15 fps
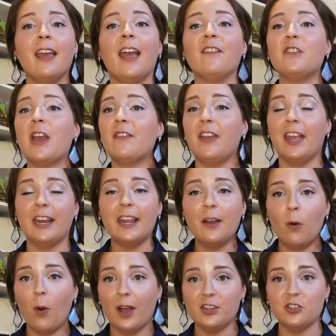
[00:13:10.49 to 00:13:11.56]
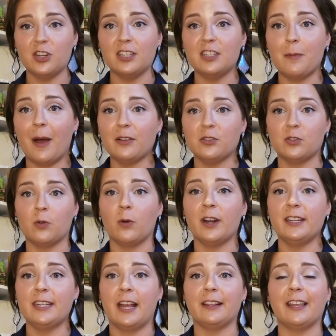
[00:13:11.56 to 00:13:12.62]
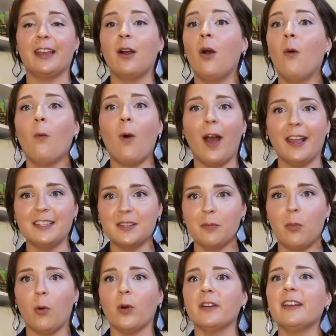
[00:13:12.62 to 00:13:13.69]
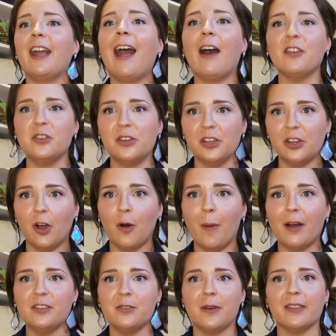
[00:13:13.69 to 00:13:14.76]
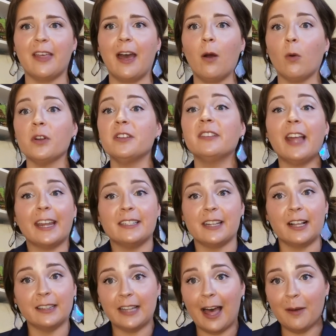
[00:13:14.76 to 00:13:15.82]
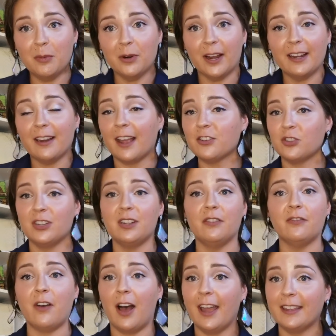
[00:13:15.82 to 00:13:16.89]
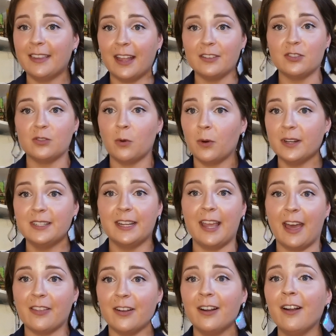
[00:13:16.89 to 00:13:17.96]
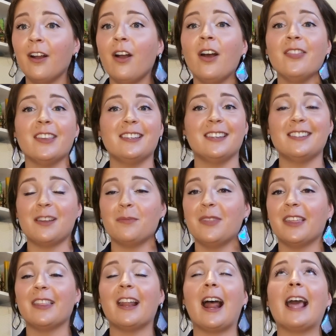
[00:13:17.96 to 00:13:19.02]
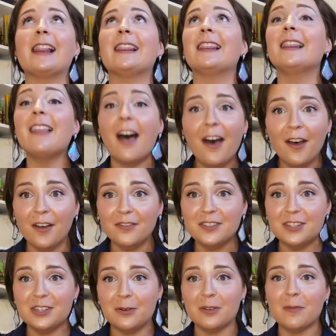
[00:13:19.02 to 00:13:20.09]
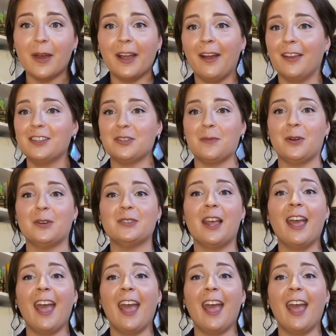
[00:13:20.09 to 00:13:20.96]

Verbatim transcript: If you have any questions about storytelling, why it's important, how you can go about doing that, or you'd like to collaborate and actually define that story together, this is something that I love to do with my customers.